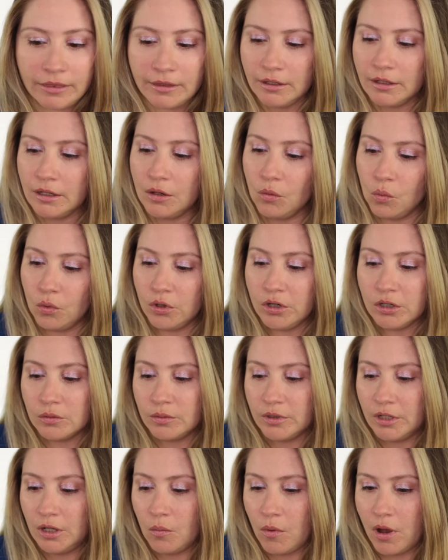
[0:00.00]
think it worked
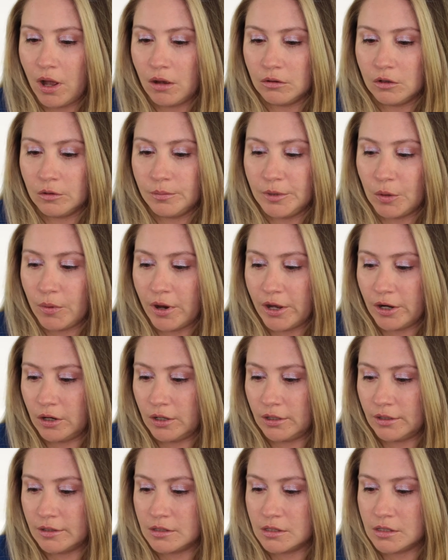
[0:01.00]
really well, to be quite
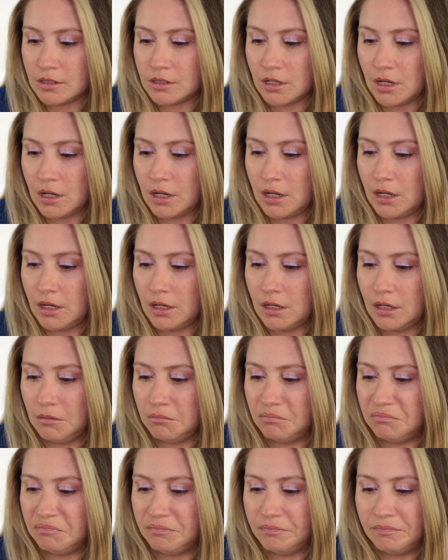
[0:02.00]
honest.
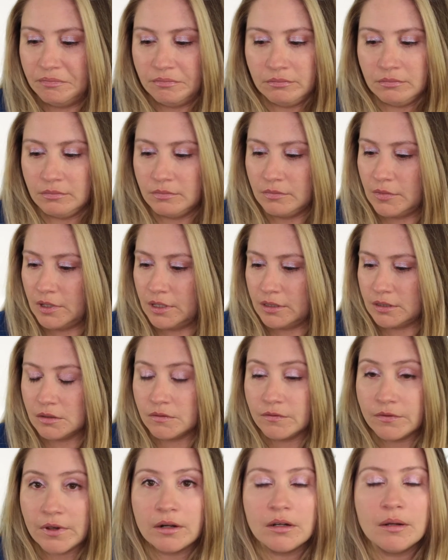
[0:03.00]
It's
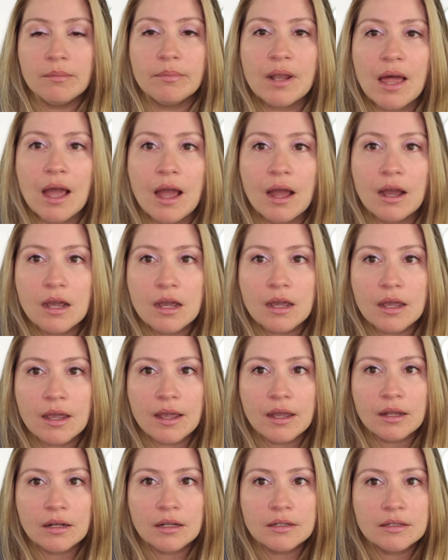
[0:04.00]
very black
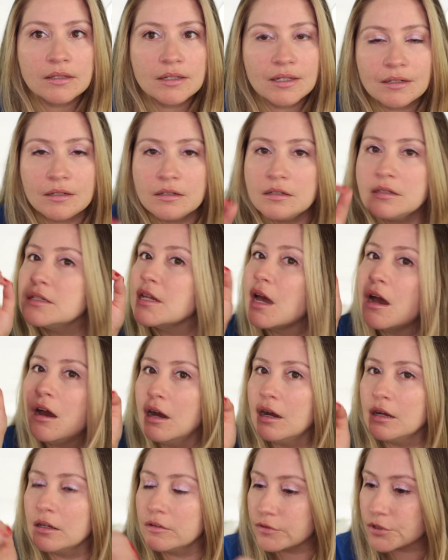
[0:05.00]
and it didn't
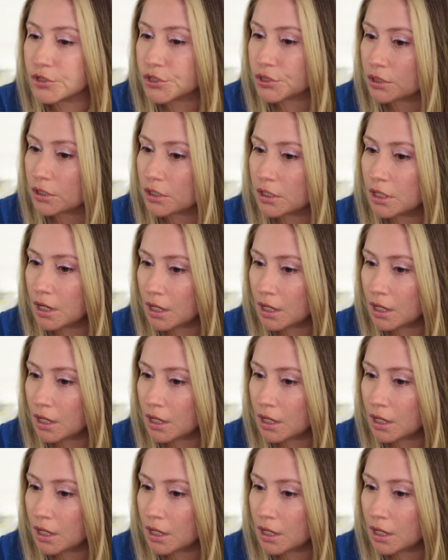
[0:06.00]
tug for sure.